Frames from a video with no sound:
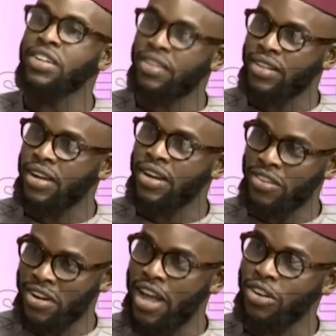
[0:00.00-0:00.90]
is
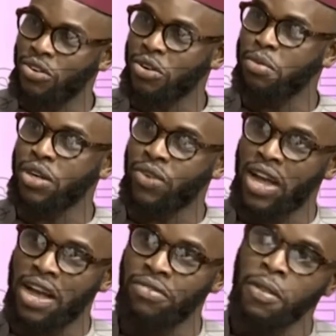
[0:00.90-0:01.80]
international, but if we
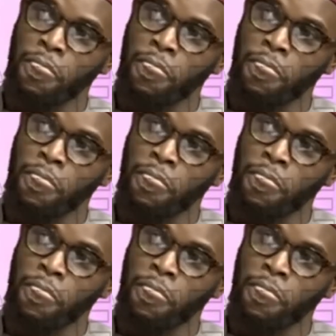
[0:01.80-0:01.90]
have